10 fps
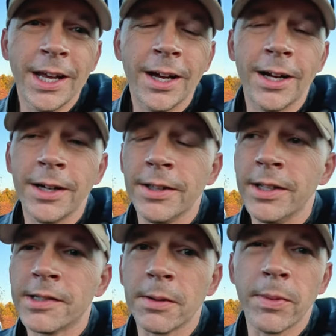
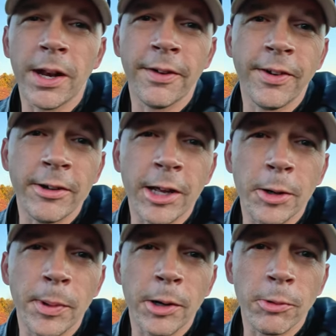It's something I found
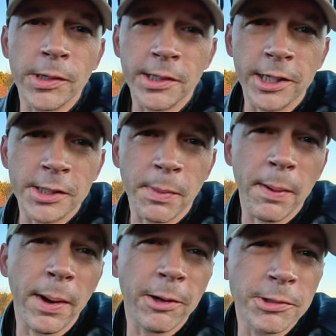out about recently because
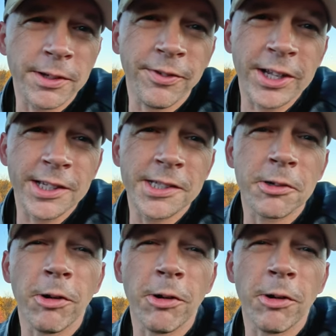my bike was affected,